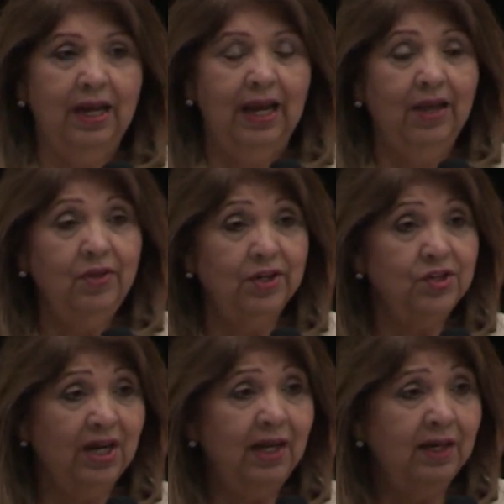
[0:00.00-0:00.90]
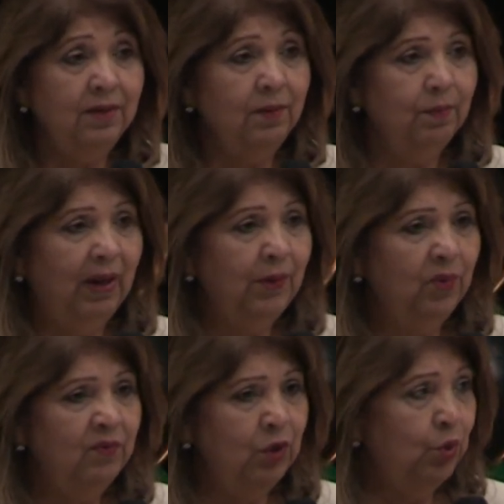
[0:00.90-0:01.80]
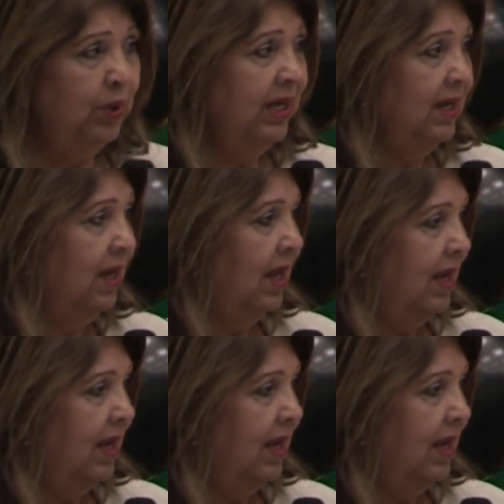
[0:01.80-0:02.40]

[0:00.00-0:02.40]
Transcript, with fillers: And they're done by reviewing